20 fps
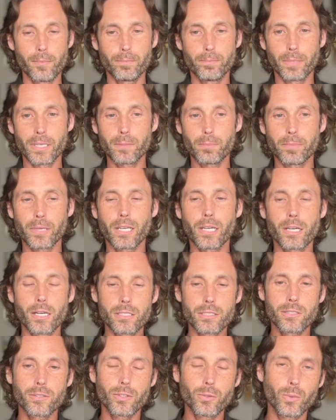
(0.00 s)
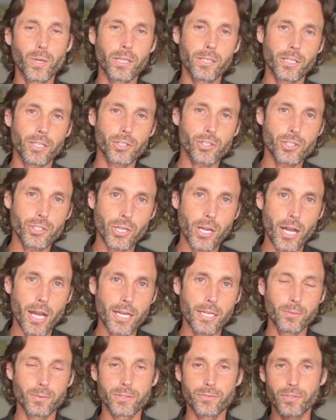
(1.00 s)
But because of the way they
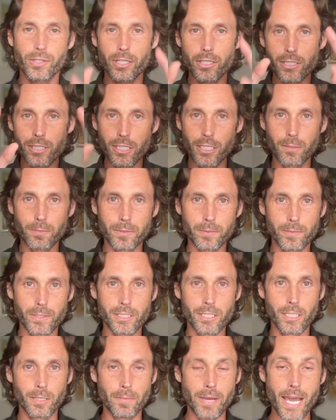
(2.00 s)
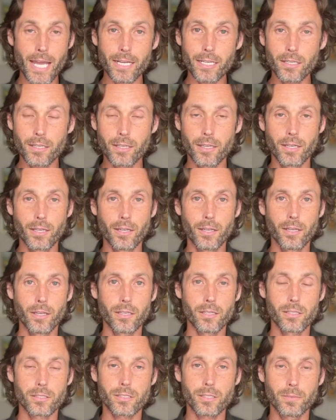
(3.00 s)
shot, it was very cinematic.
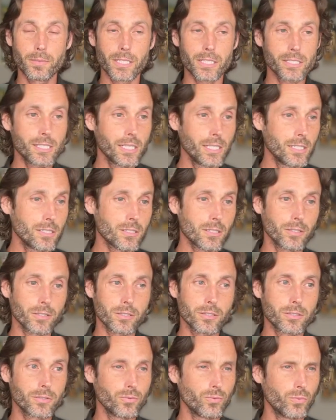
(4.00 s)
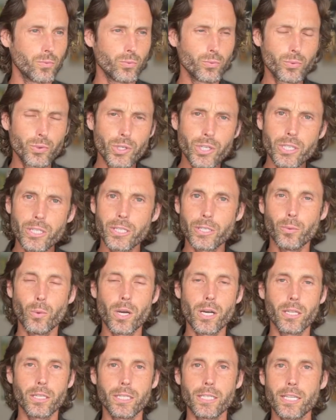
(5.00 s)
Some of the scenes looked really
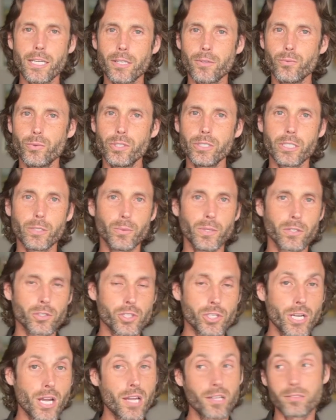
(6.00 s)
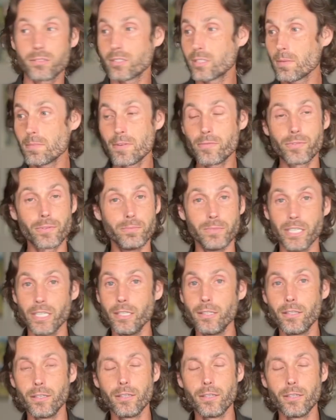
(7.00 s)
well lit, really well shot. Some of them didn't.